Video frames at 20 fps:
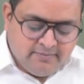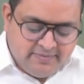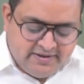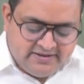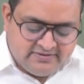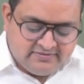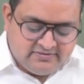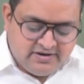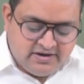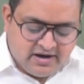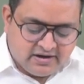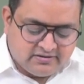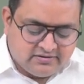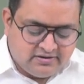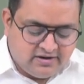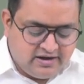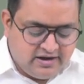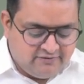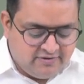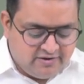please deduct
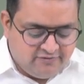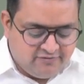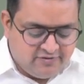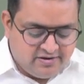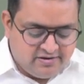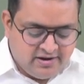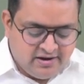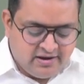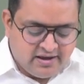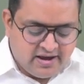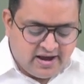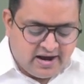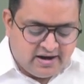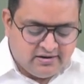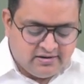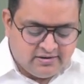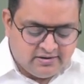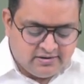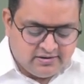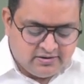3500
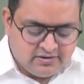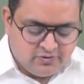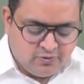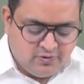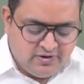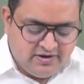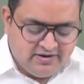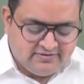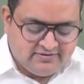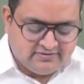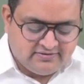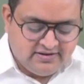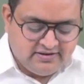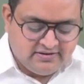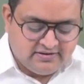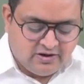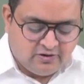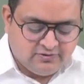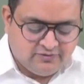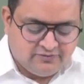and only
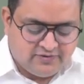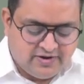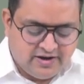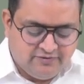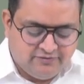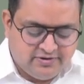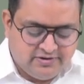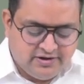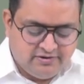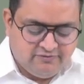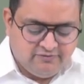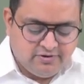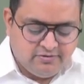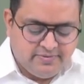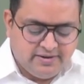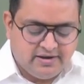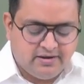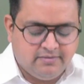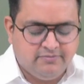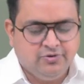16,500 will
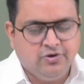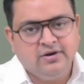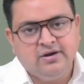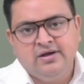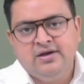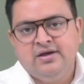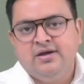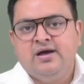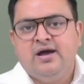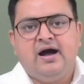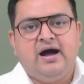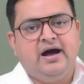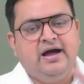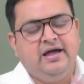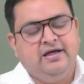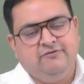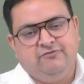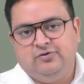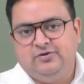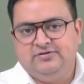become your
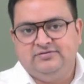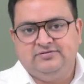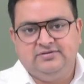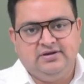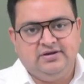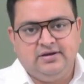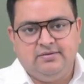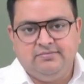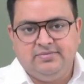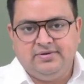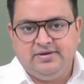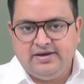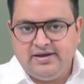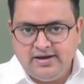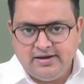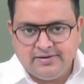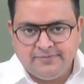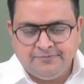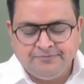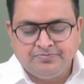IFRS income,
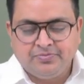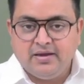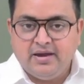correct?